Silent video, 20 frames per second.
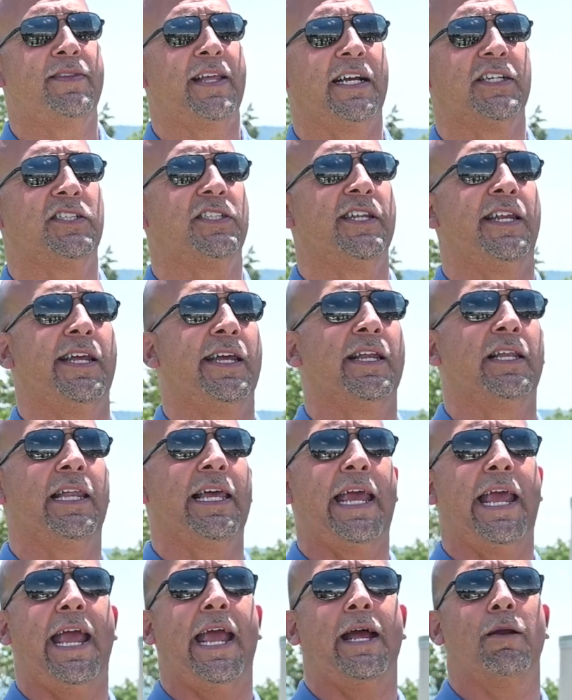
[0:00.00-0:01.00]
Destiny and
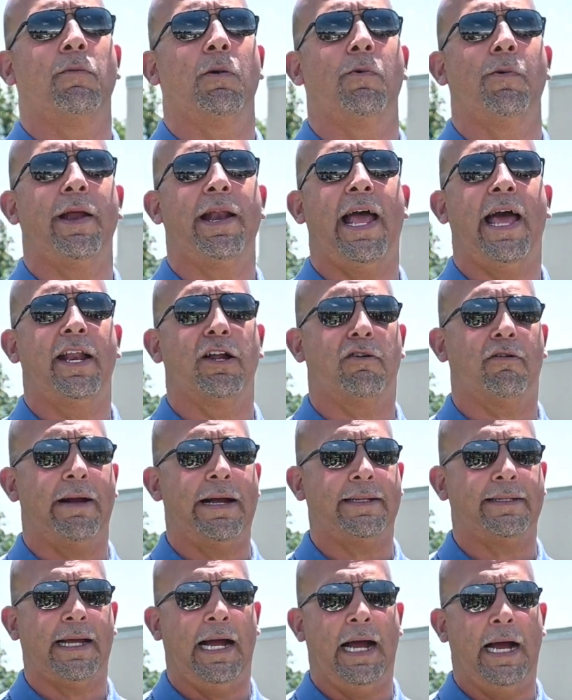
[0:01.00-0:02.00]
Leanne, we went and had a
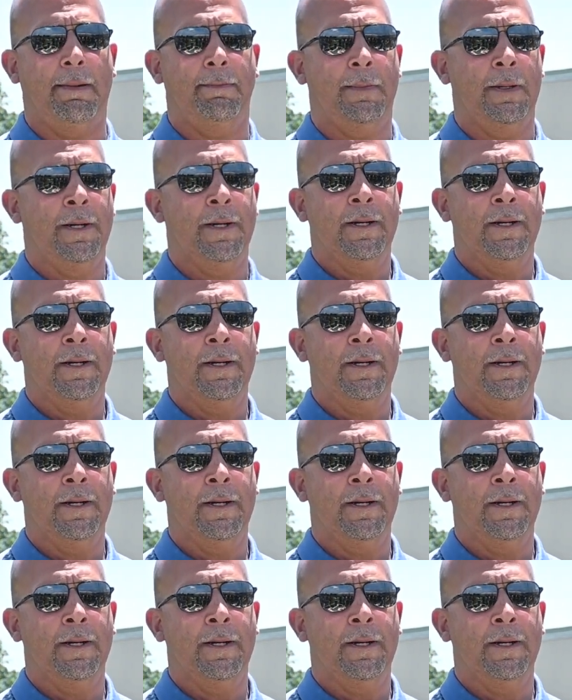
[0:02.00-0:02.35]
great time.